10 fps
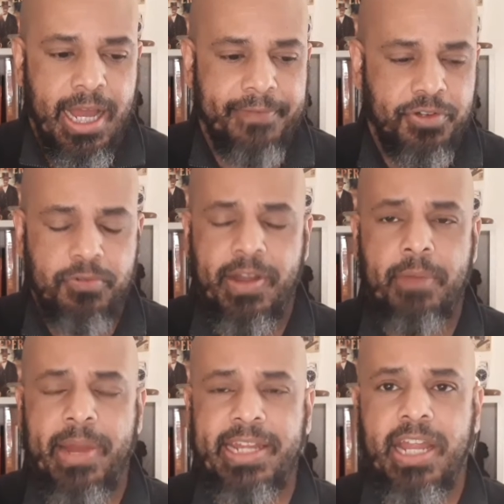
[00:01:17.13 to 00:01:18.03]
I've drove
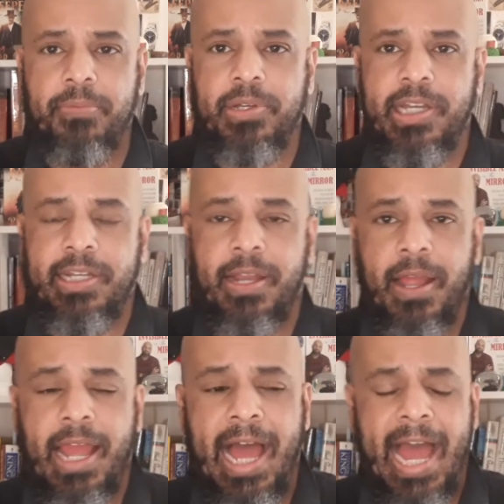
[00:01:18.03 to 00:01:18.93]
around my neighborhood,
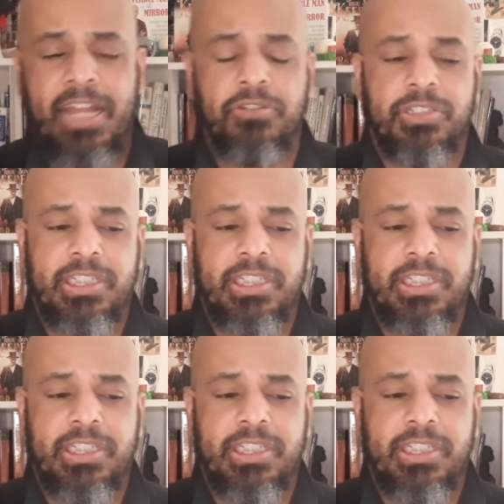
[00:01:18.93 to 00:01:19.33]
I don't